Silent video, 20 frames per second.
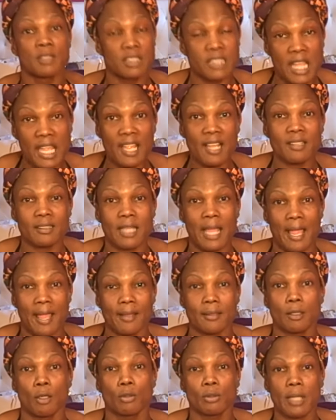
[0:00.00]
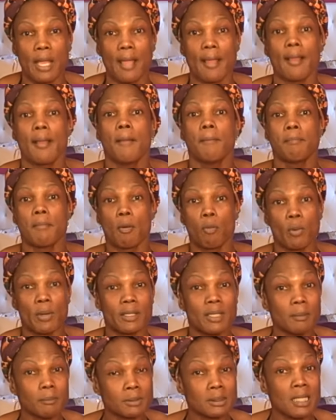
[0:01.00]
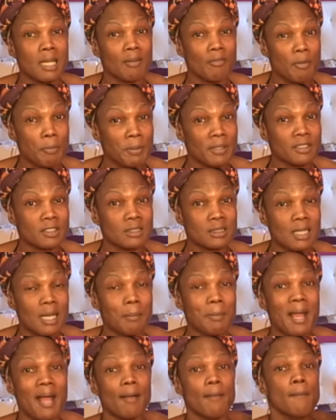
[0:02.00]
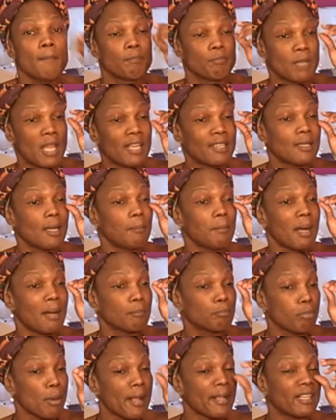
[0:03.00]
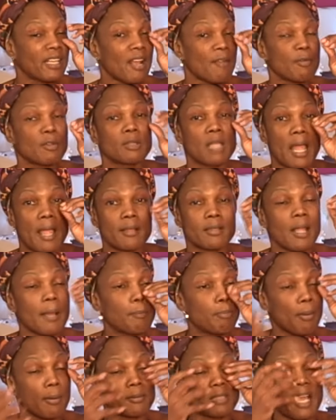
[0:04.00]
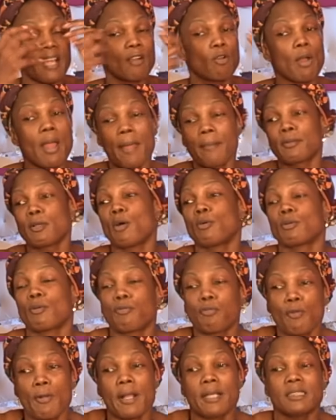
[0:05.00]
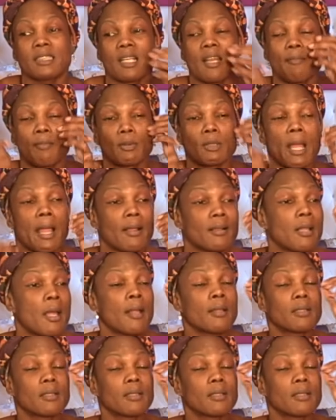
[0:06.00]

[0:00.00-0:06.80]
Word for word: Did that, okay? But when them son of a bitches come out, they come out and bringing everything. They they grabbing on the friends and everything.